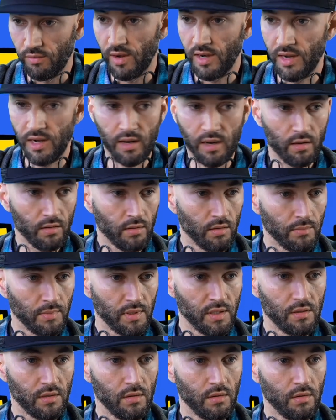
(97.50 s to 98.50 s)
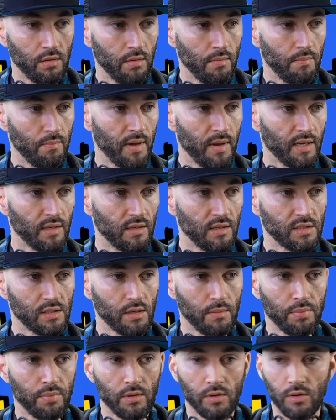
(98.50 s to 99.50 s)
now. Let me back this
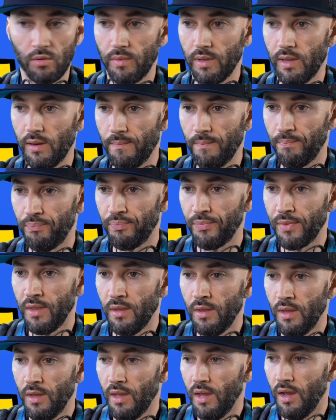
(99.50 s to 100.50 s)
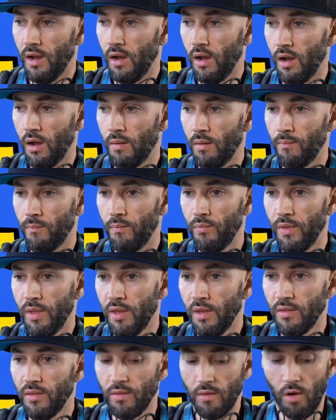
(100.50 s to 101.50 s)
up a little bit. um
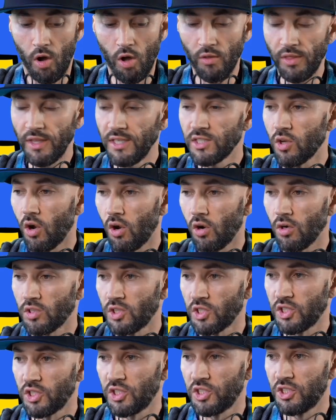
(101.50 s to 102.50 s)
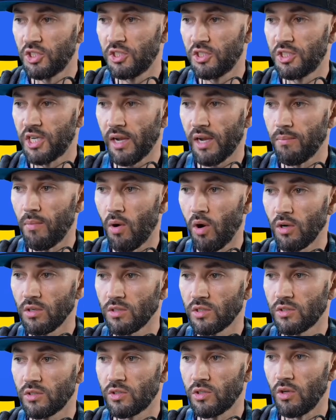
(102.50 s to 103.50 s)
all these are just check marks,
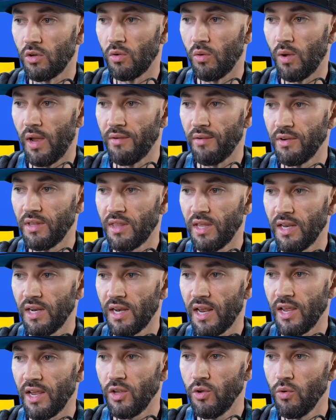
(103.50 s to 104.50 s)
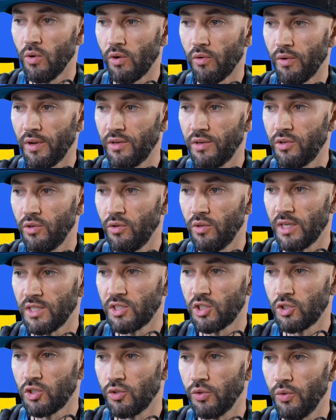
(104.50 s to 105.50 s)
so everything that you agree to that's
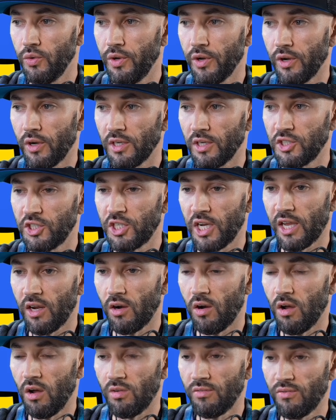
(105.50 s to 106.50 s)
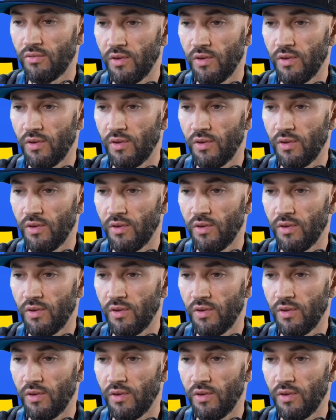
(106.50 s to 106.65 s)
true, you're going to check it off.